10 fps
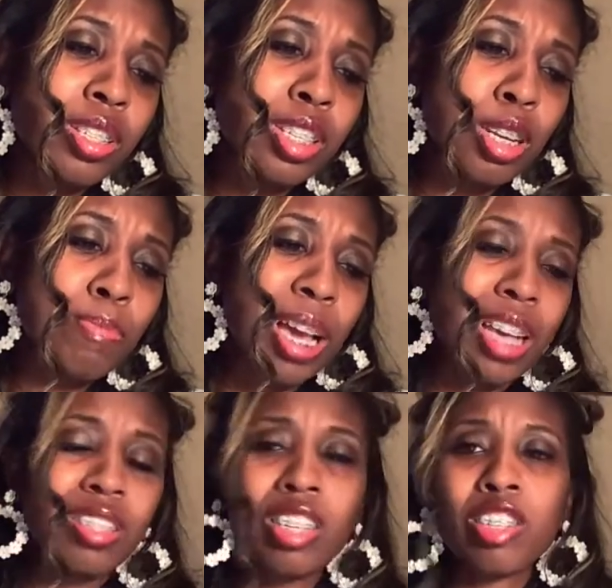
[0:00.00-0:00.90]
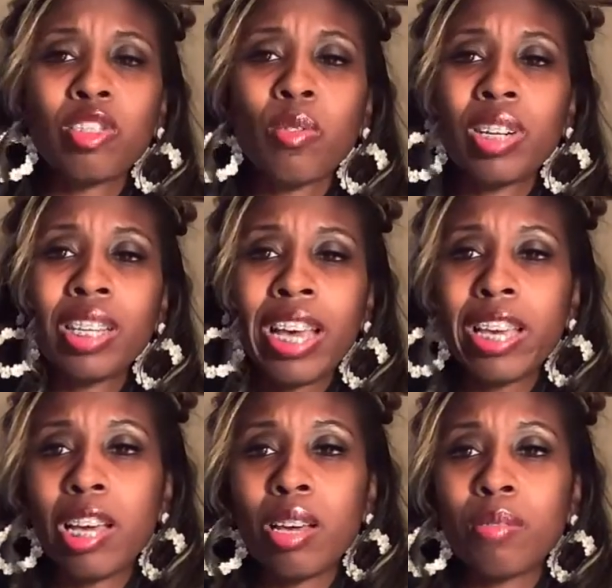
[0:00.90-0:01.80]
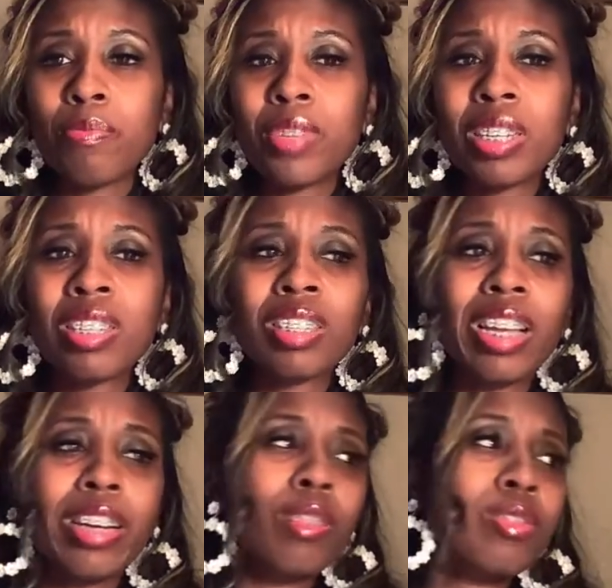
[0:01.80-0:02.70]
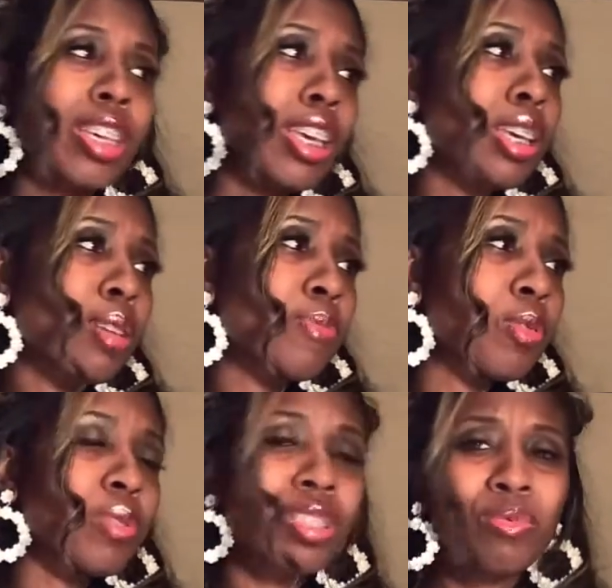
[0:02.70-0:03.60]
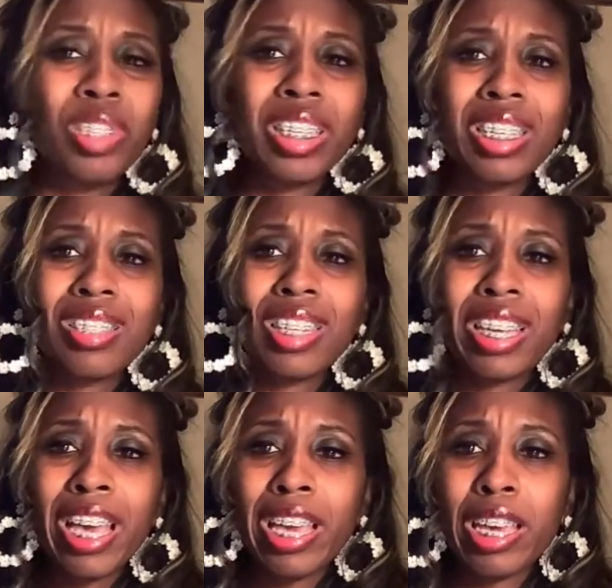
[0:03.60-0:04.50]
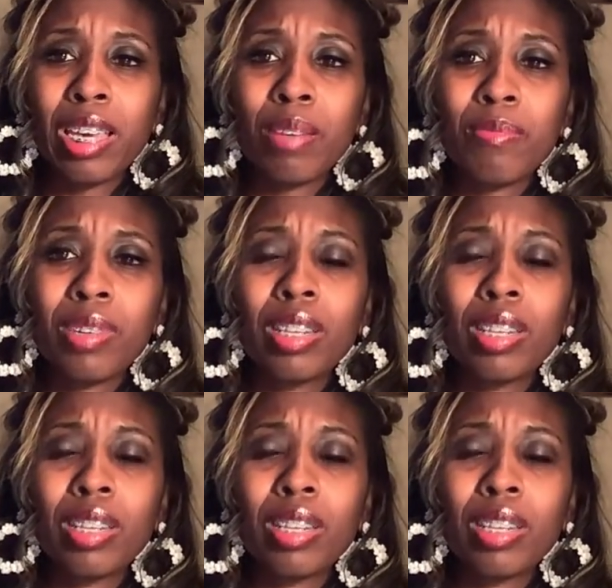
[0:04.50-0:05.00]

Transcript: to the basket and score the layup because it looked like her team wasn't really into the game.